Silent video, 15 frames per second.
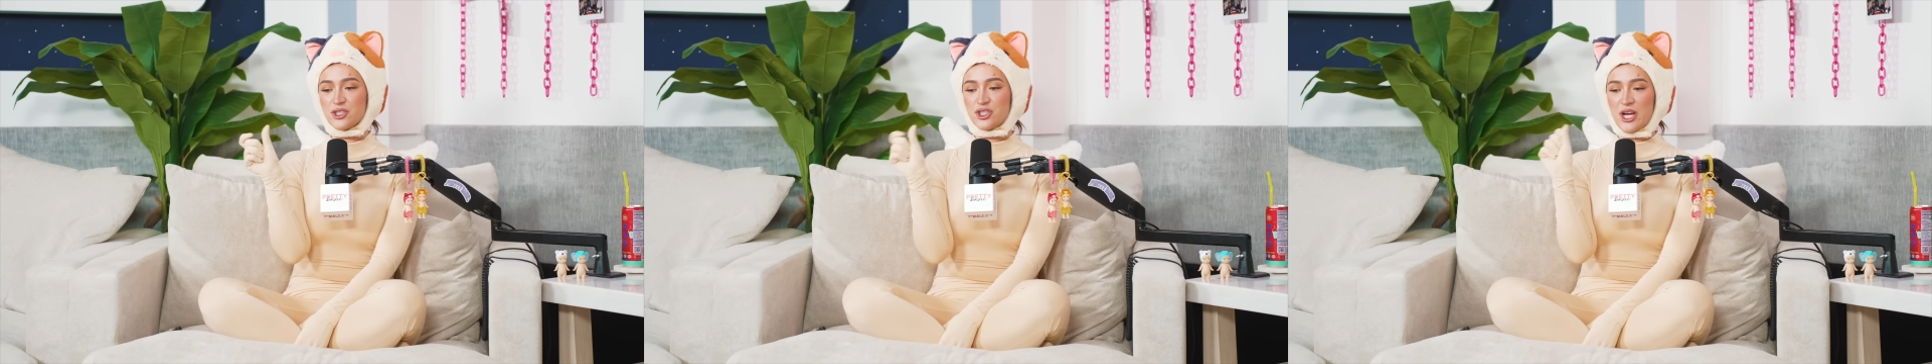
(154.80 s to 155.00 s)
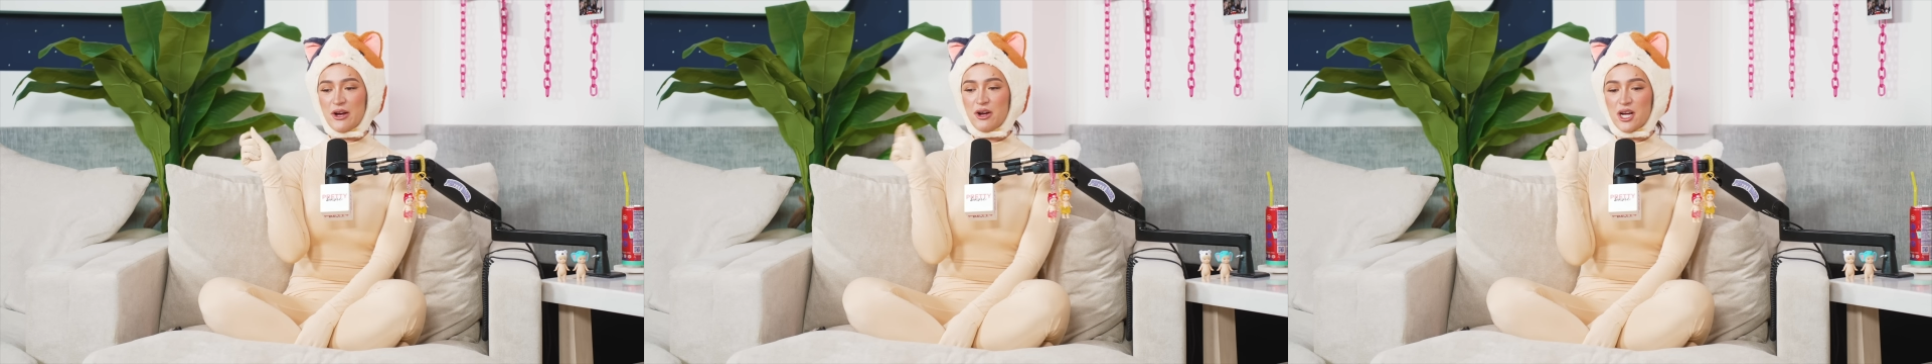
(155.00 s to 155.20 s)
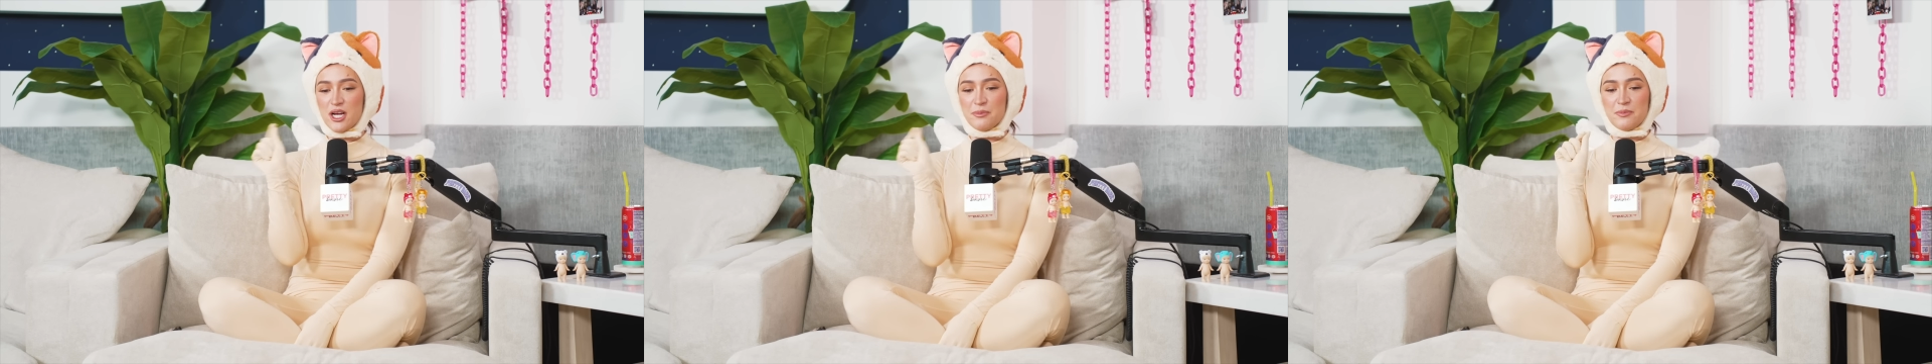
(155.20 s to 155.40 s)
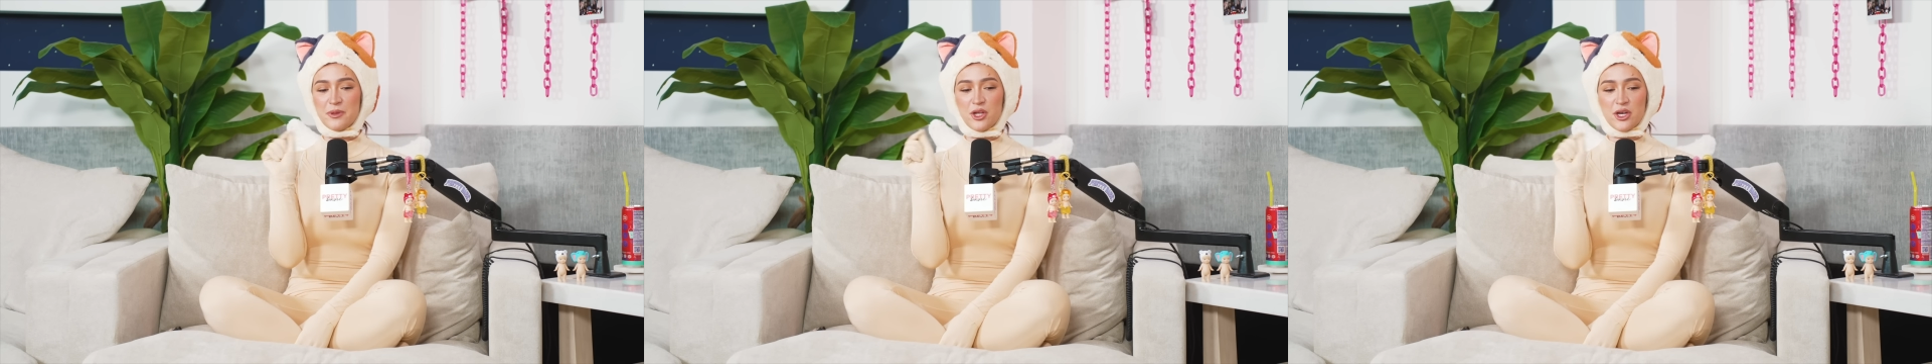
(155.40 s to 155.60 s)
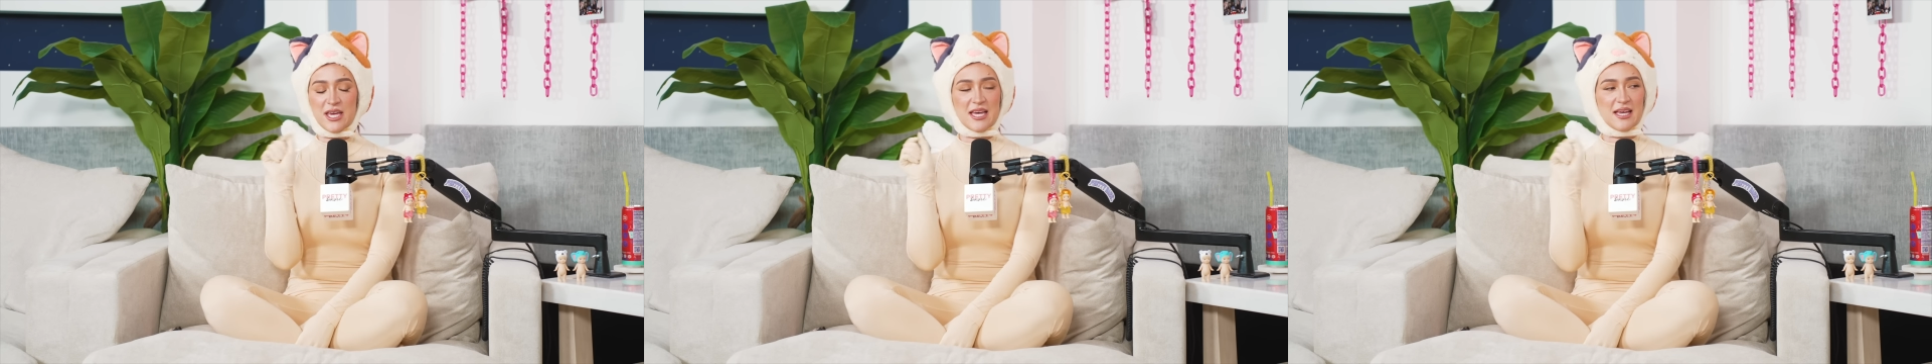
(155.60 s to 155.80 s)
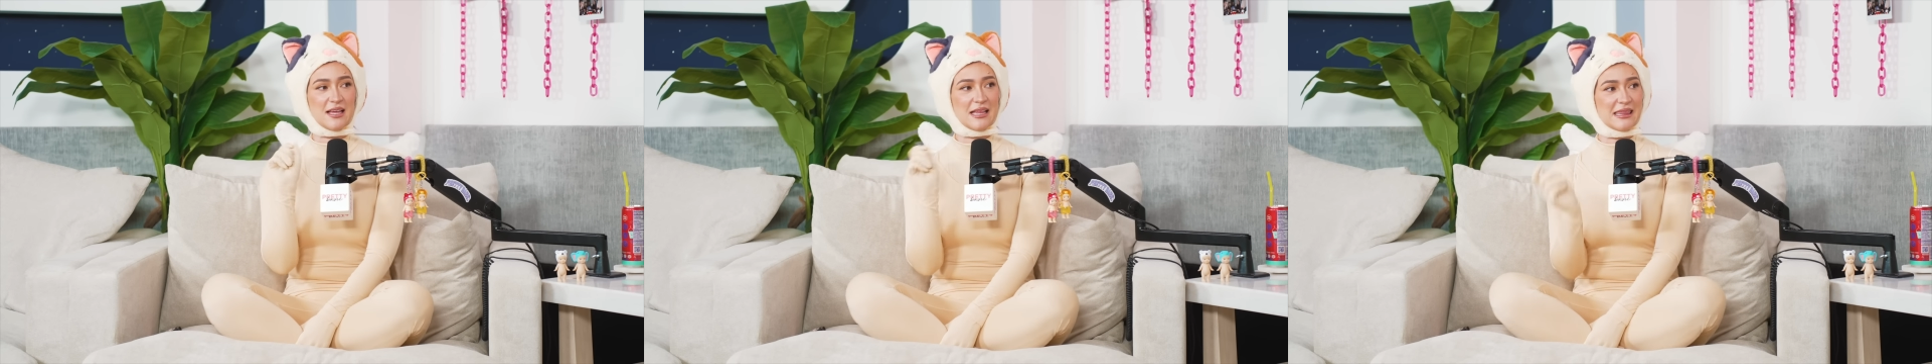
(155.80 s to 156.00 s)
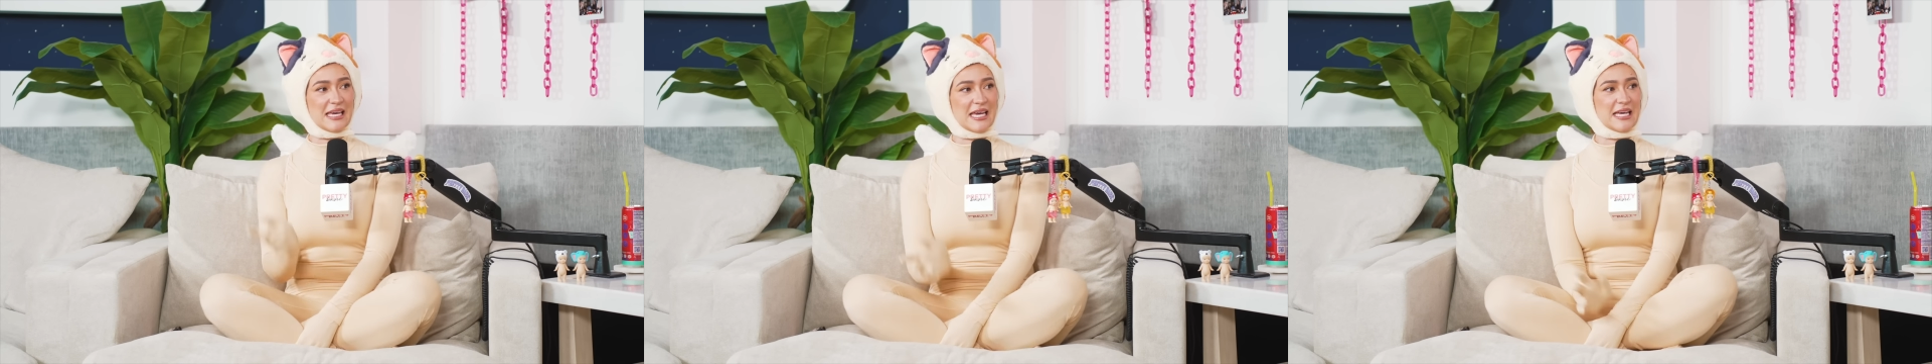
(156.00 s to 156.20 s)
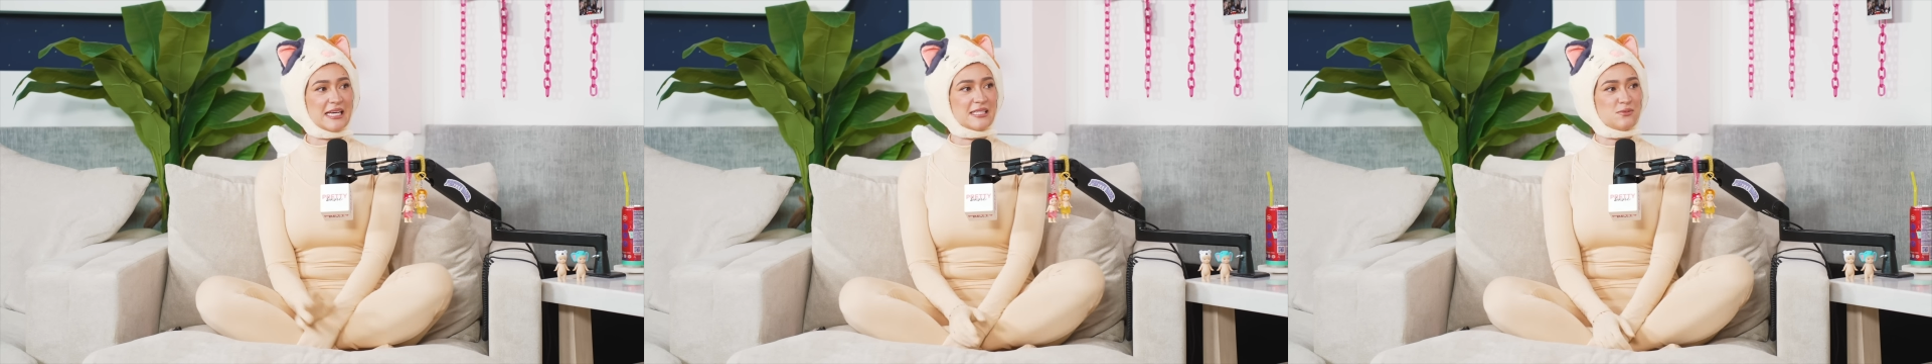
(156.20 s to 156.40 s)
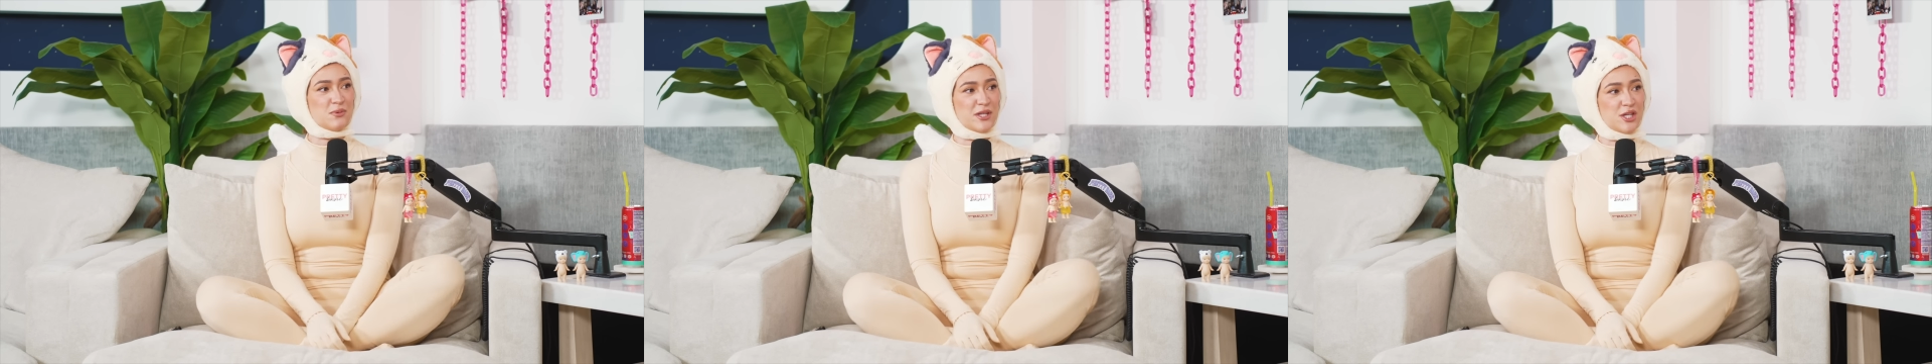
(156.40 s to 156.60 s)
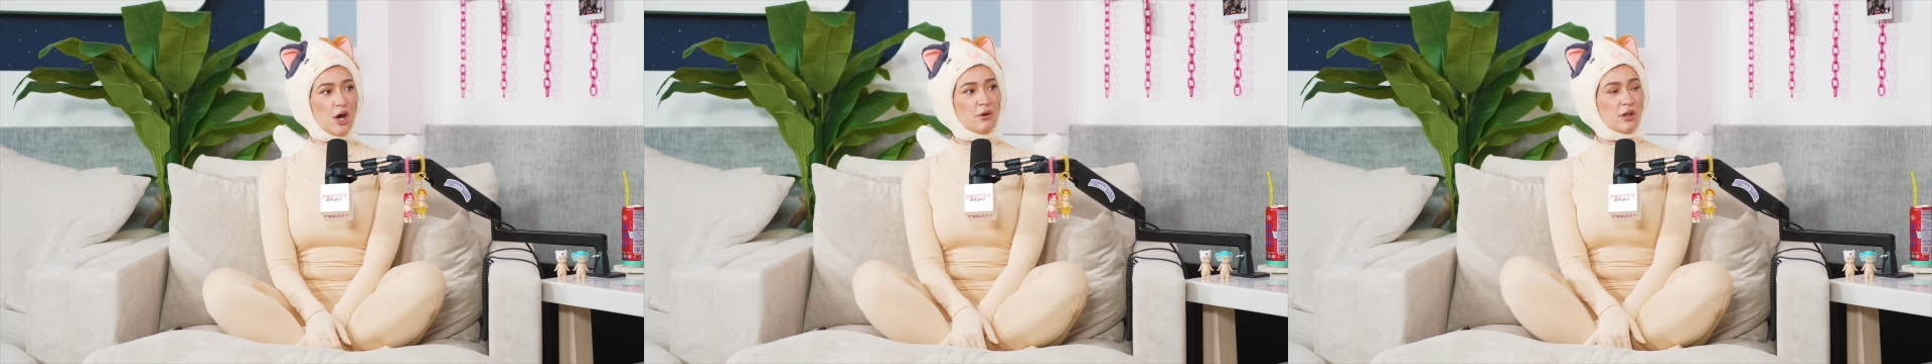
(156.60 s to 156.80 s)
cherub-looking things
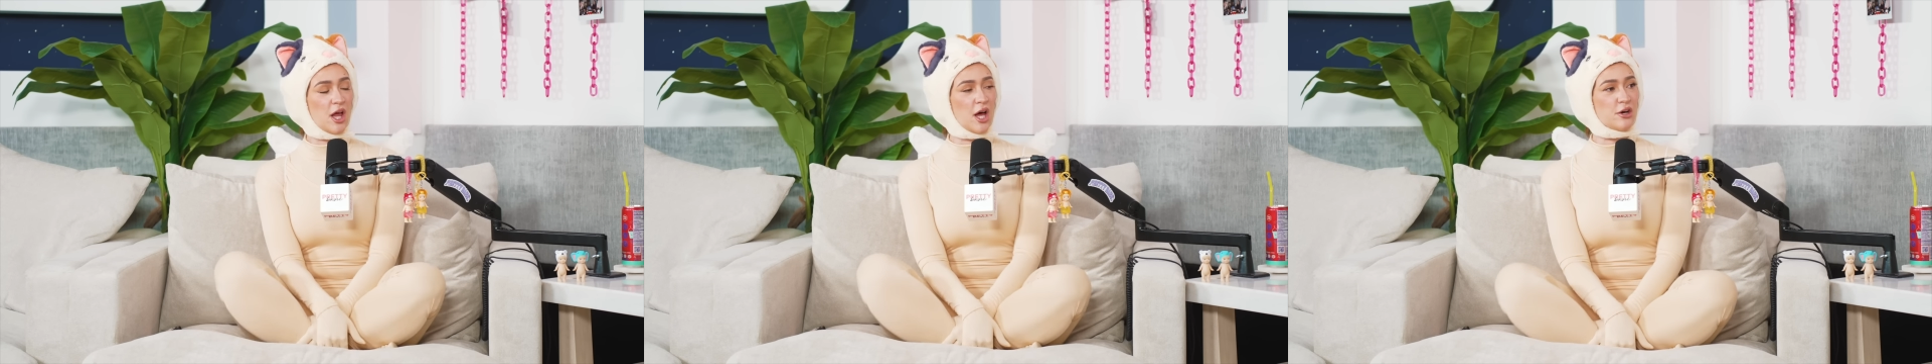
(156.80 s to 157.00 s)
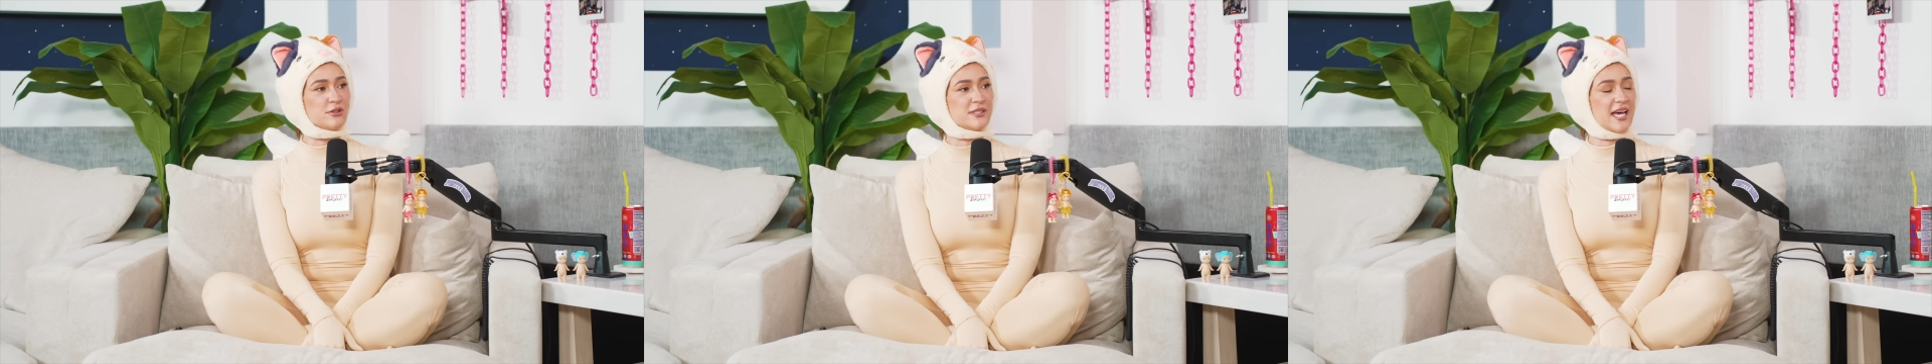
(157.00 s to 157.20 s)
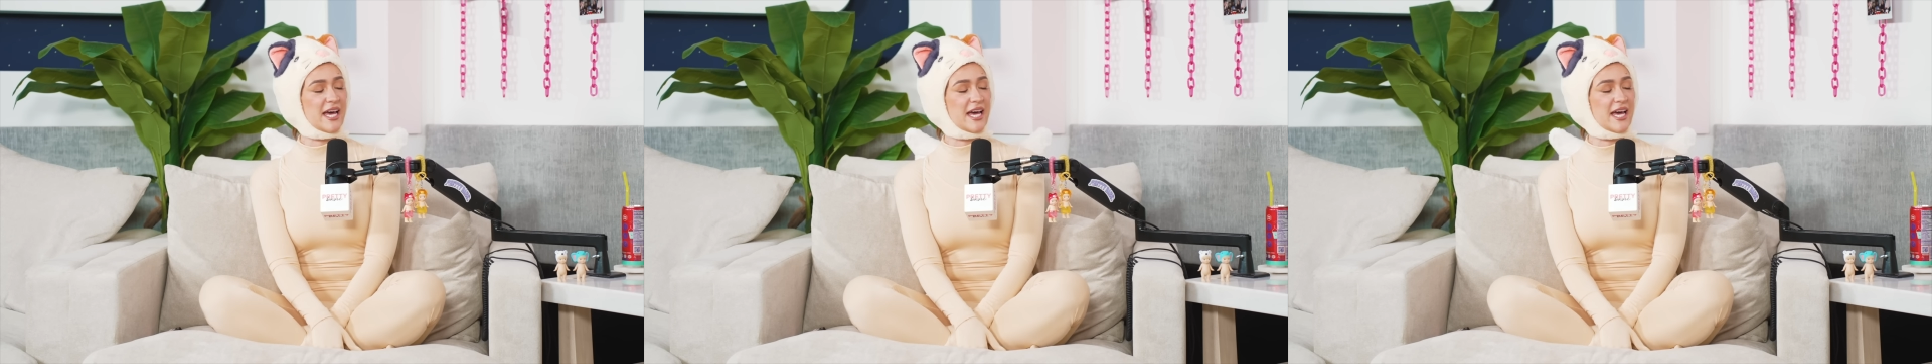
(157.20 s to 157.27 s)
with no clothes,